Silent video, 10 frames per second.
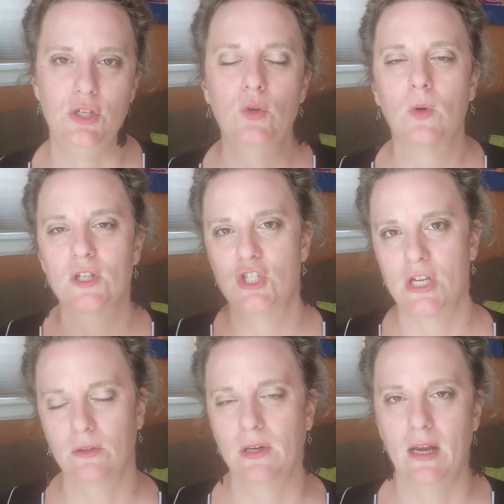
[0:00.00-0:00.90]
You are
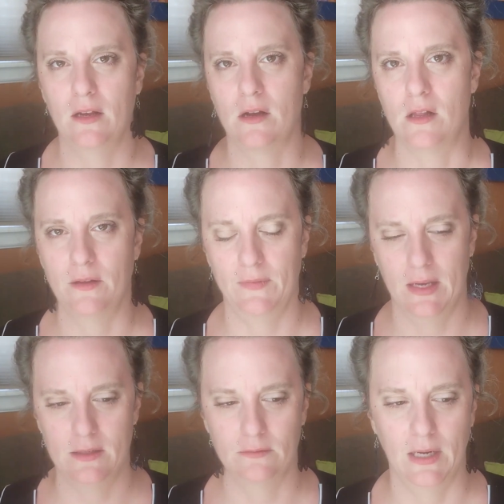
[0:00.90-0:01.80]
generating all of
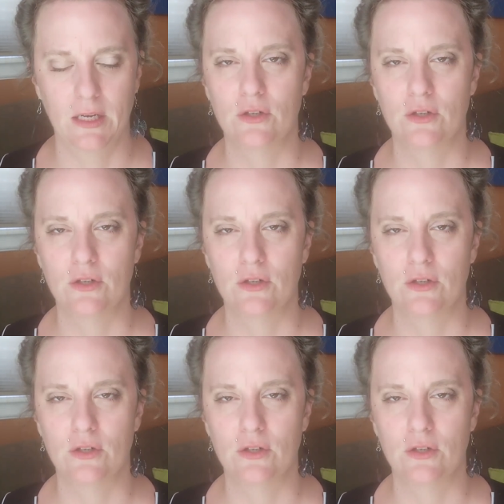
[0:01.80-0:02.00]
it, right?